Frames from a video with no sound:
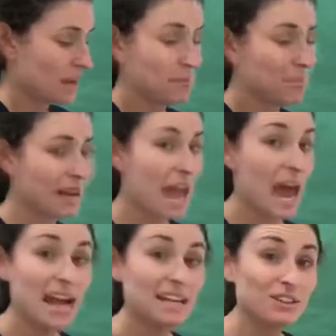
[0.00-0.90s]
but
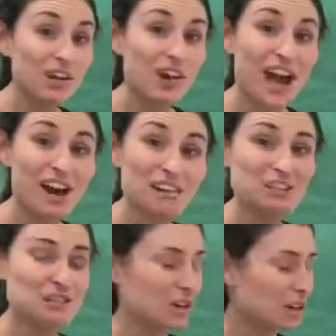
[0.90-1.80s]
I don't know how to
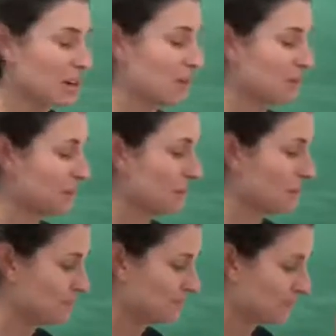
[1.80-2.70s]
do a cartwheel.
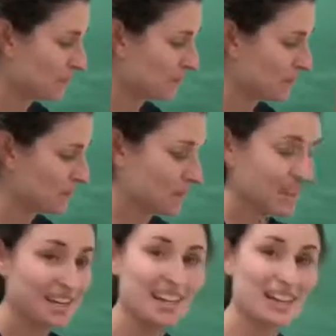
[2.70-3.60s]
Can
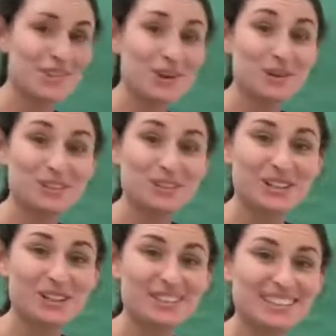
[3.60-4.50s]
any of y'all do
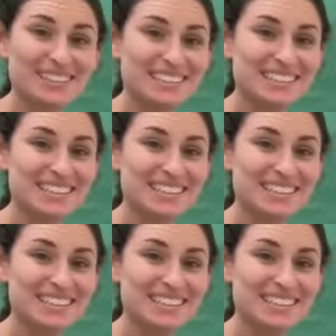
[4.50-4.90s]
cartwheels?